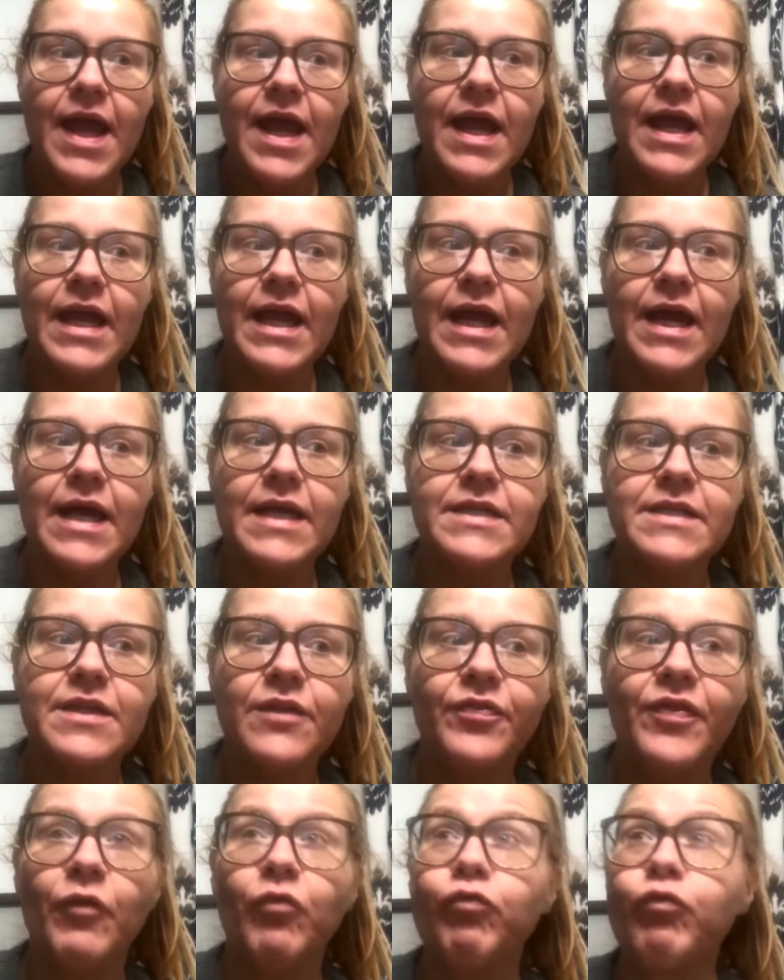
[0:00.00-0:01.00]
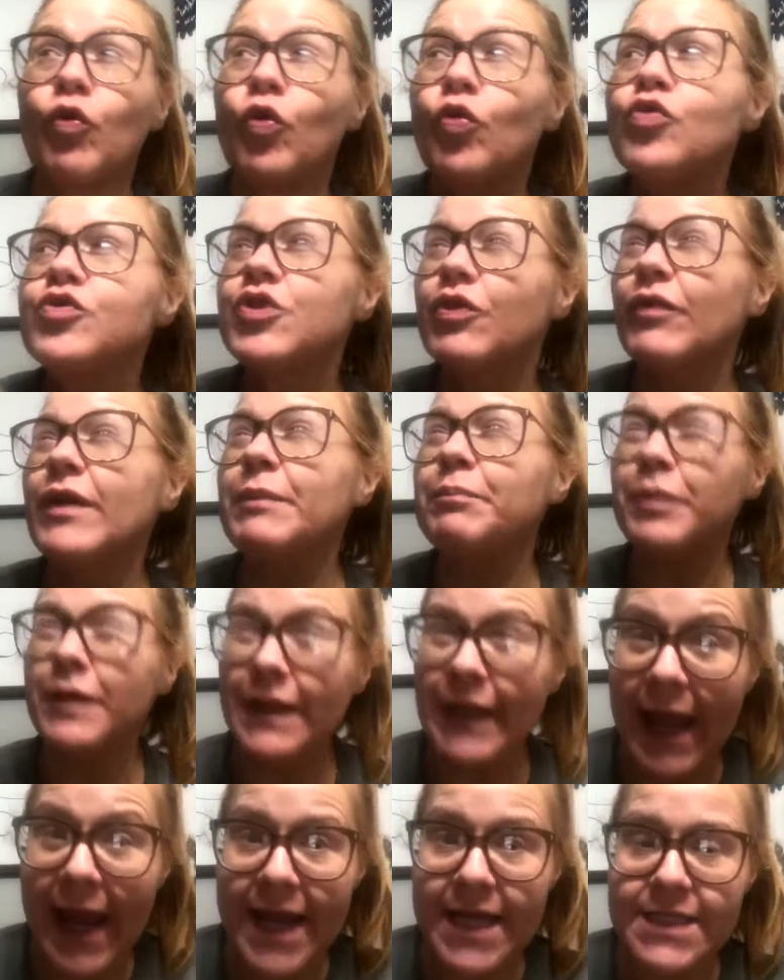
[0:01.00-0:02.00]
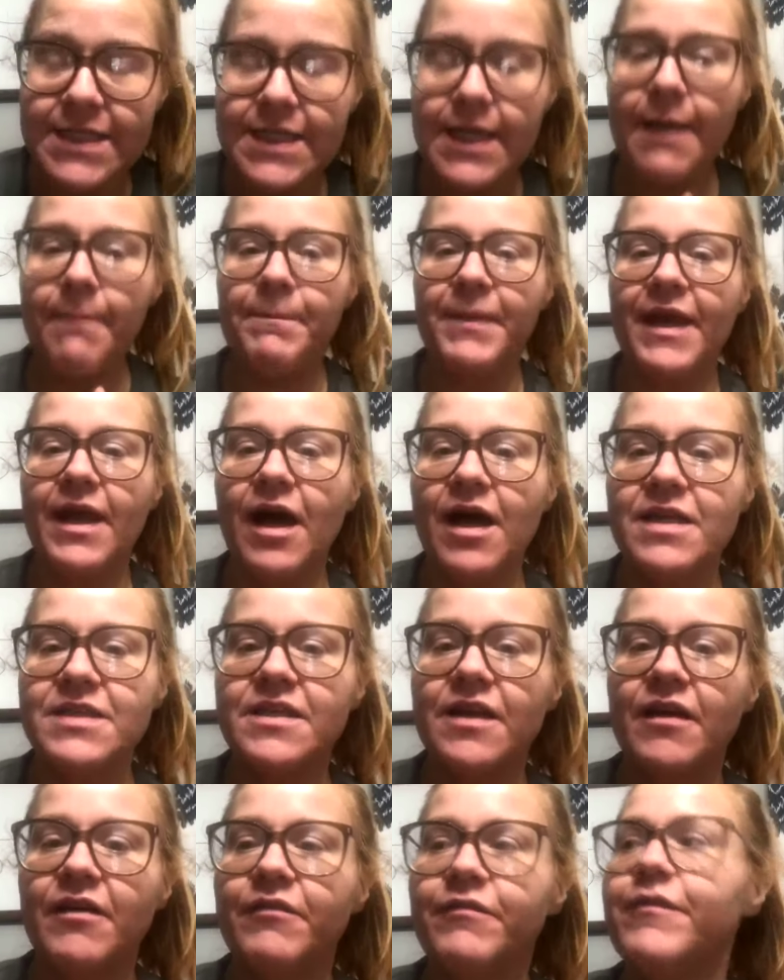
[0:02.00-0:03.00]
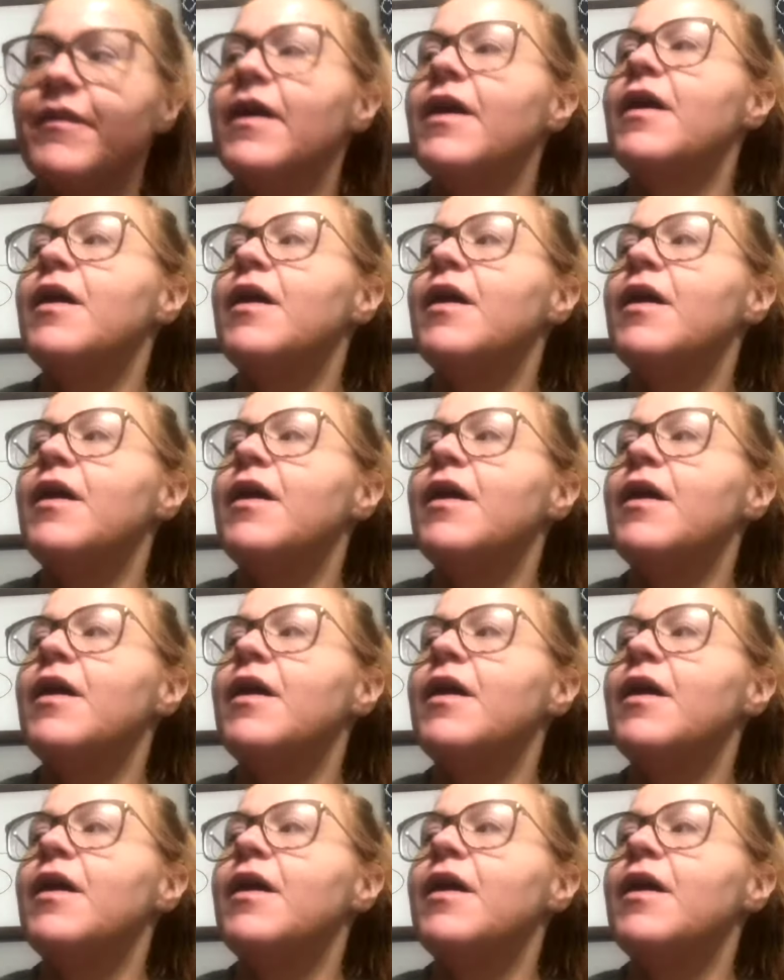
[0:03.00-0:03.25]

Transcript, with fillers: And the rules are in place because of